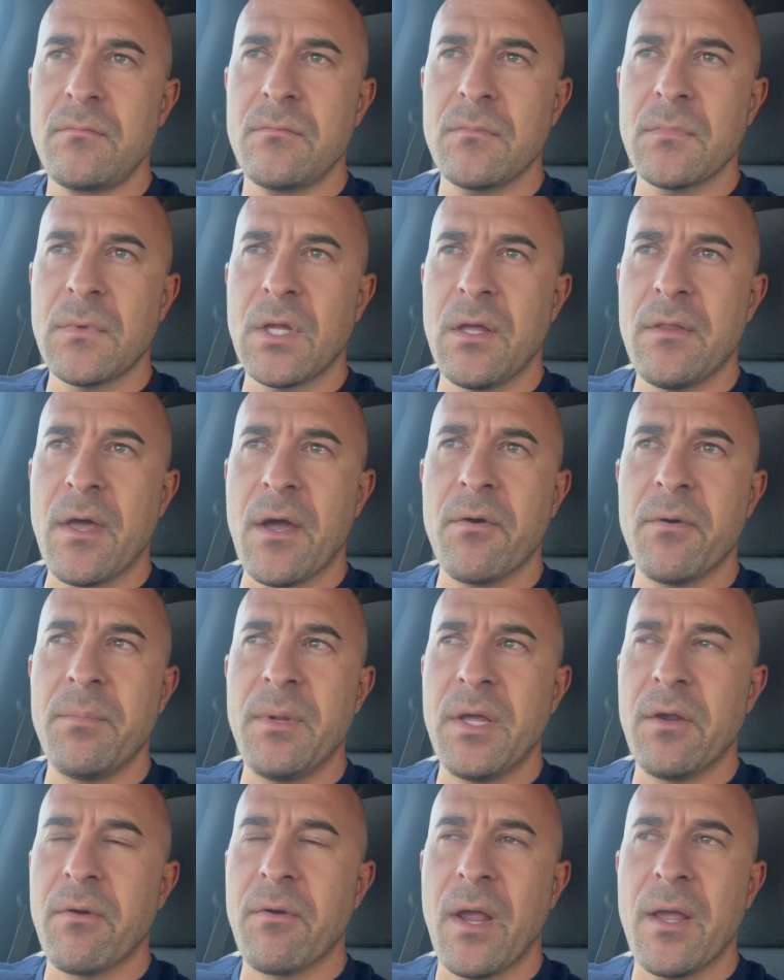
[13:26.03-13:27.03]
That would
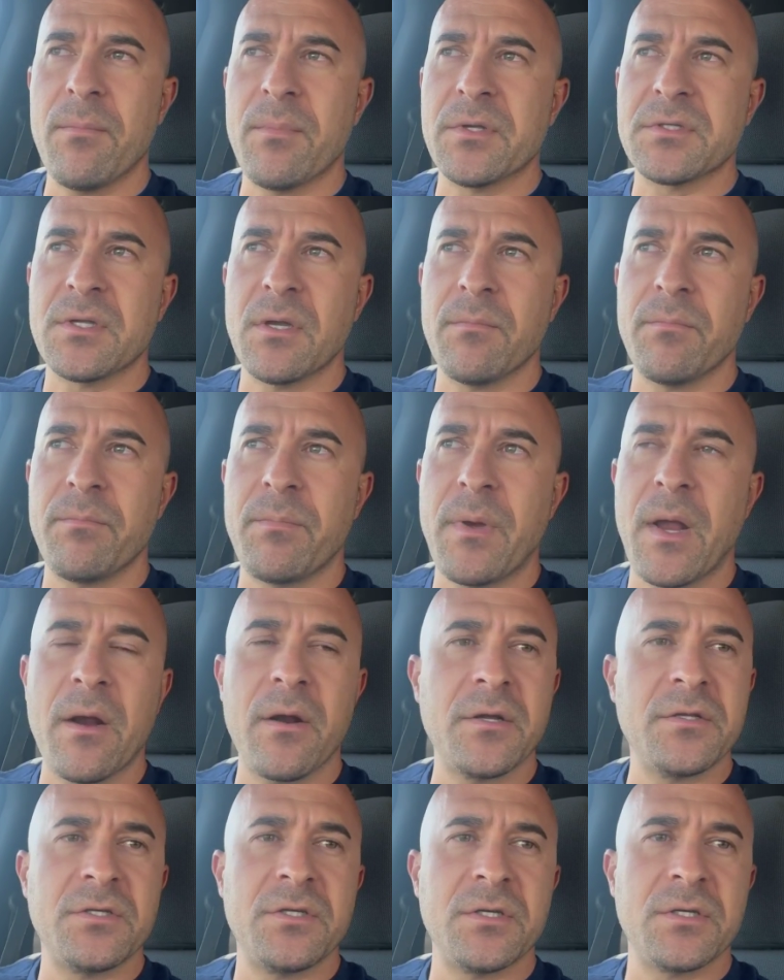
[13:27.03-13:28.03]
be great, but some
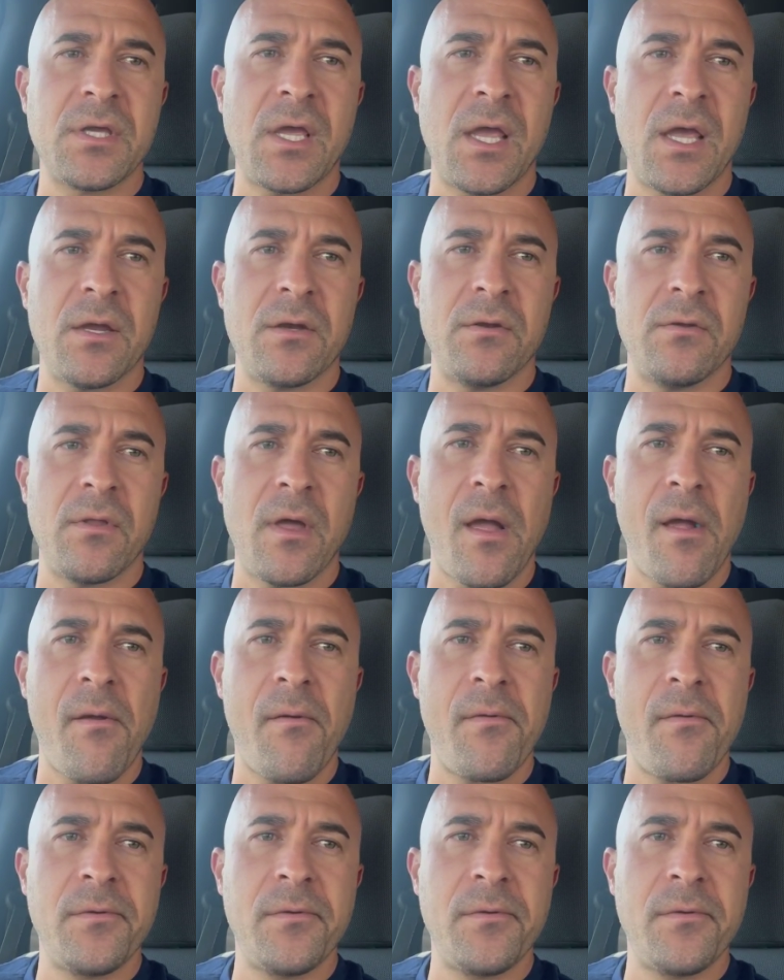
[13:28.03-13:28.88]
parents just can't do that.